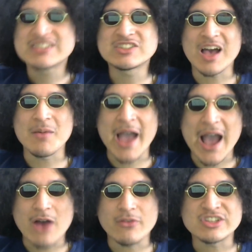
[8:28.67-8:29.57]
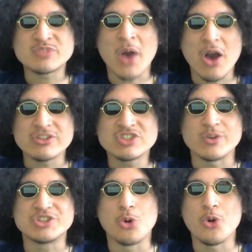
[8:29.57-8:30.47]
Somehow this post
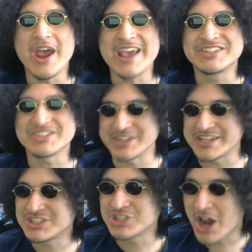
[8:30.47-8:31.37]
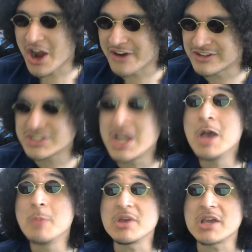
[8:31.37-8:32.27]
was racially charged
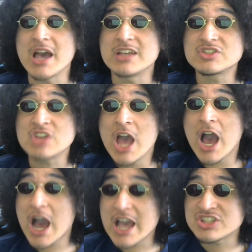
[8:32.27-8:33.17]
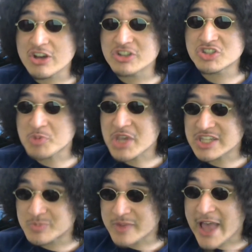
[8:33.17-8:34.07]
because
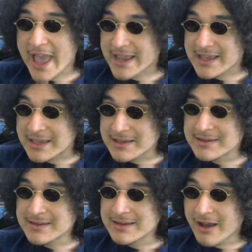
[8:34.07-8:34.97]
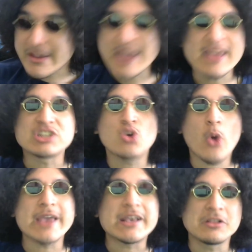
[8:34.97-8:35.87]
IShowSpeed's black! Okay, it's
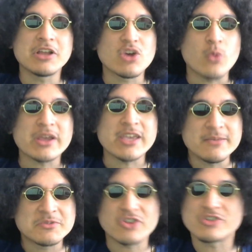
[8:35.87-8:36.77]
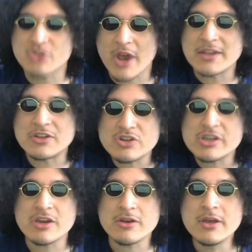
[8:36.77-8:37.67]
quite clear what Keemstar is trying to do
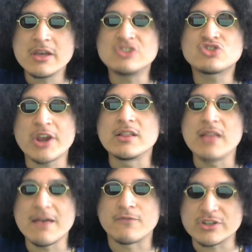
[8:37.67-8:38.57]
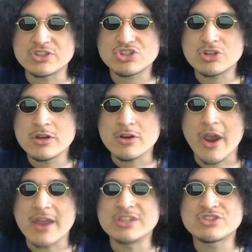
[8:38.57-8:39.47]
here. He's trying to leverage,
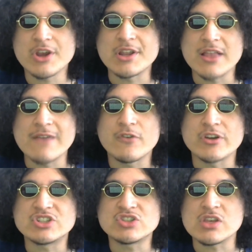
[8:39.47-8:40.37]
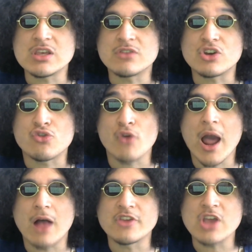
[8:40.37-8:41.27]
right? He's trying to leverage the
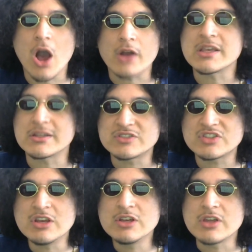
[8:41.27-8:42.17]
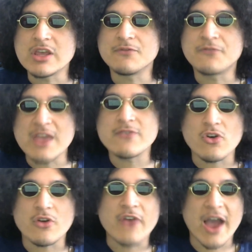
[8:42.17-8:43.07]
crowd, the audience, in
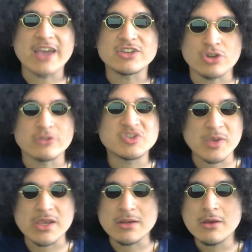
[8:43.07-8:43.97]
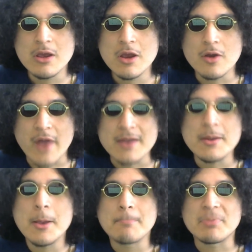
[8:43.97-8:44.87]
favor of IShowSpeed,
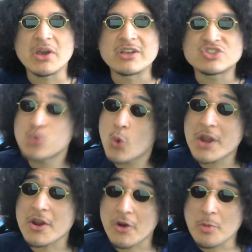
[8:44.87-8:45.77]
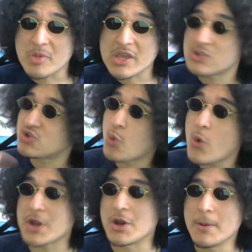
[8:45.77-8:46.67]
right? Because Twitter, being
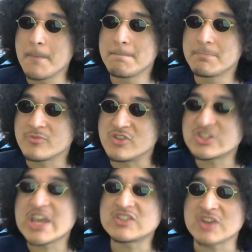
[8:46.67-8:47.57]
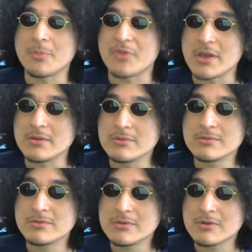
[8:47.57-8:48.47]
Twitter, you say something,
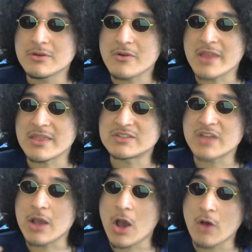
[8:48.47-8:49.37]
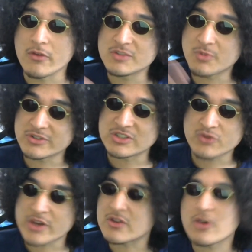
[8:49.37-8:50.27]
right, that's like, oh, this person's
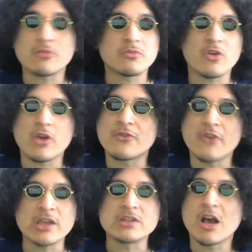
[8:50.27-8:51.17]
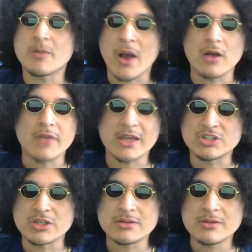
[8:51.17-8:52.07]
right, they're gonna fucking dogpile on that
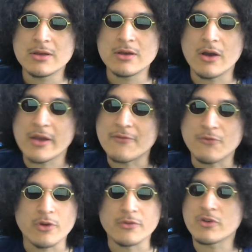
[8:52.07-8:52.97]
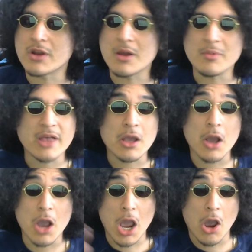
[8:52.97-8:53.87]
shit. Okay, for real, they're gonna be like,
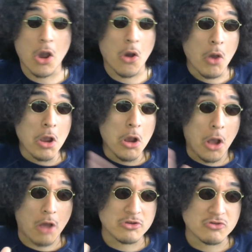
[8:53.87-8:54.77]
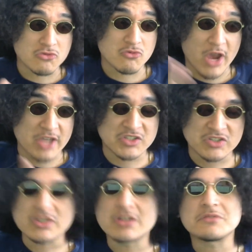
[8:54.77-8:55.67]
oh, you
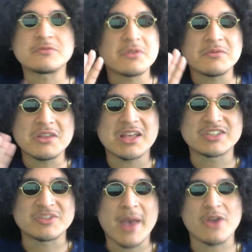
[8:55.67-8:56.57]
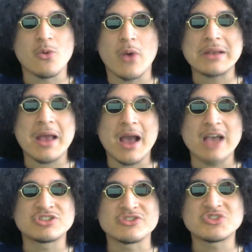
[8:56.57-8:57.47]
racist, you know, it doesn't matter what
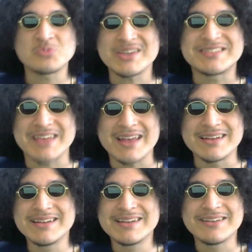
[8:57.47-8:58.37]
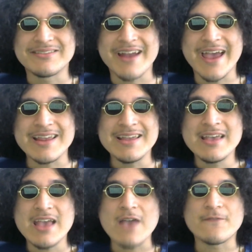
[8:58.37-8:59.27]
IShowSpeed said, right?
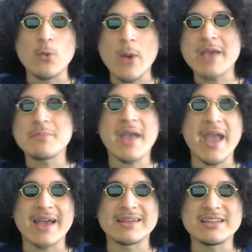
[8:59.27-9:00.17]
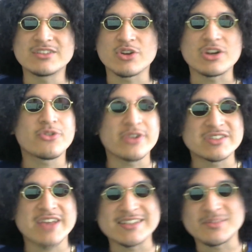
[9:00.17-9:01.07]
If a white man is gonna
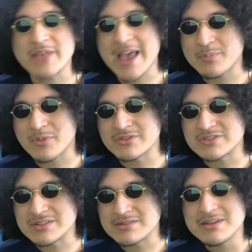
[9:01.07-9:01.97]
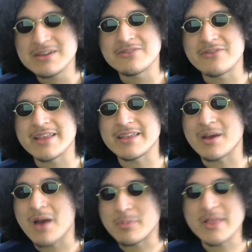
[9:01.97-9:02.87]
criticize a black person, right, like
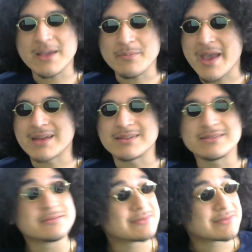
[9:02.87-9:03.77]
a black man,